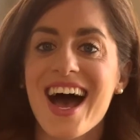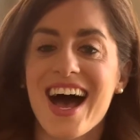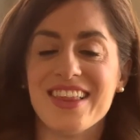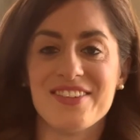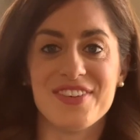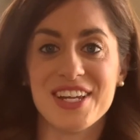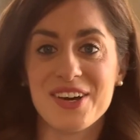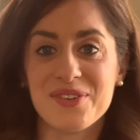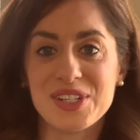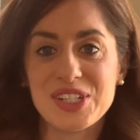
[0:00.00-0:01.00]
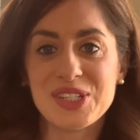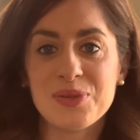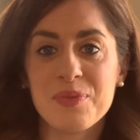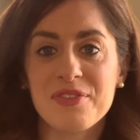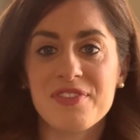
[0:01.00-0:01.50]
on the video, which is
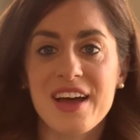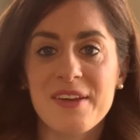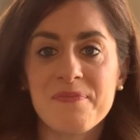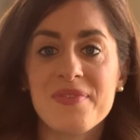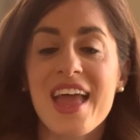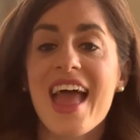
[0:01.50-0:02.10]
super fun.